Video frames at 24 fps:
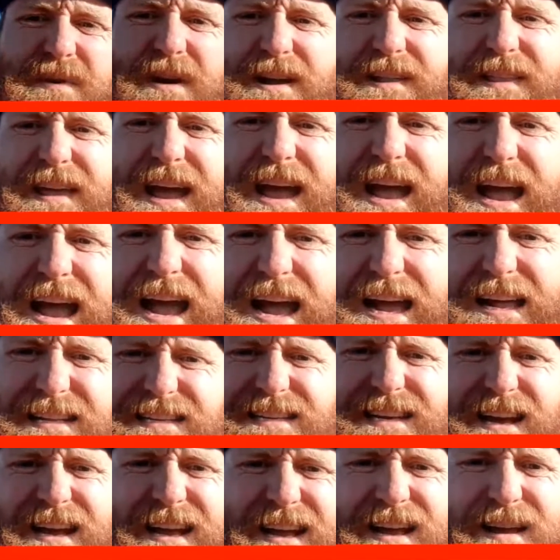why the hat.
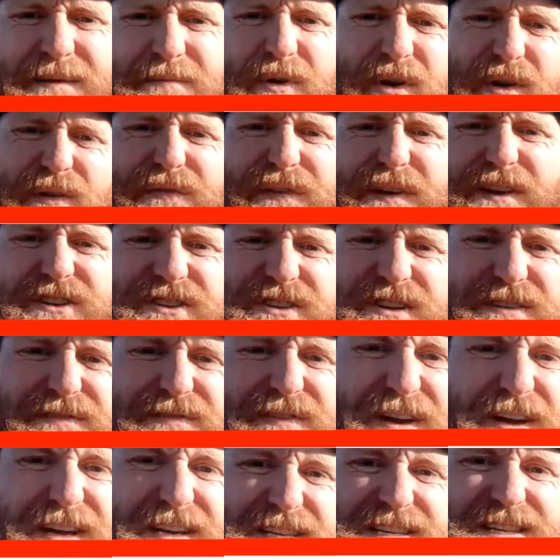More fashion
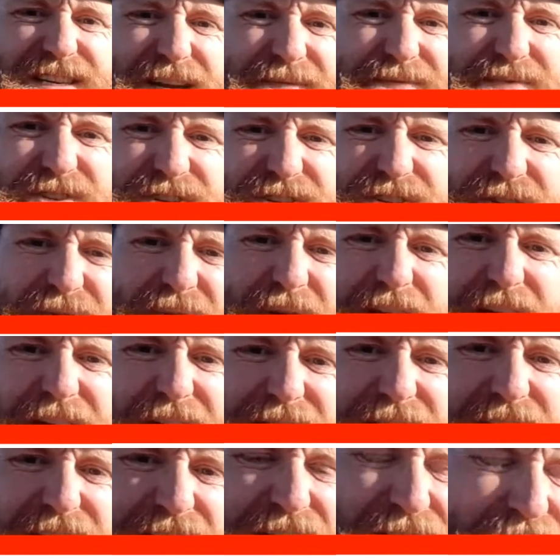advice. Sam says, do I
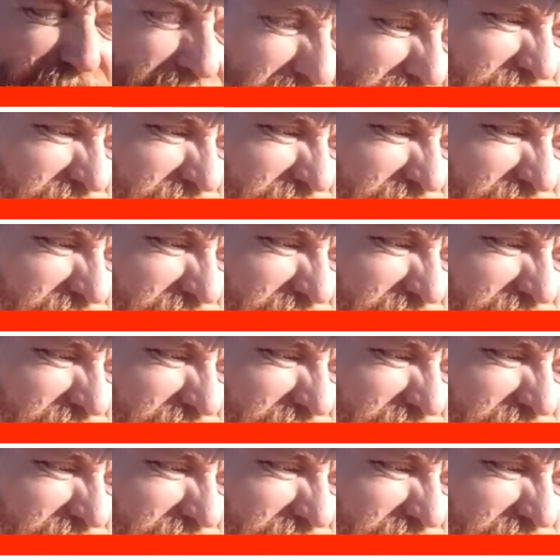own any